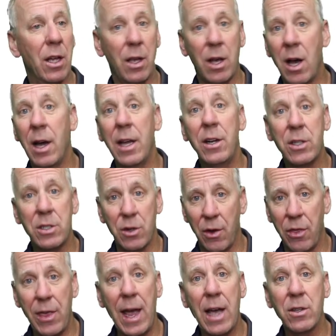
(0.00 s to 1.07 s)
hundreds or
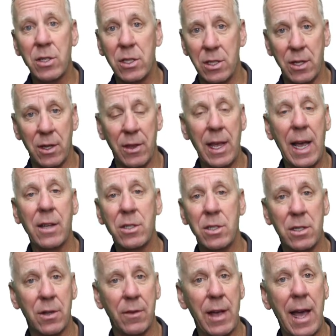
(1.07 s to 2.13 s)
thousands and
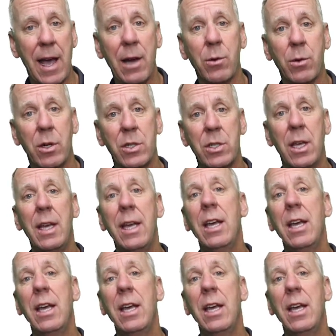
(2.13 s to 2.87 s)
thousands of hours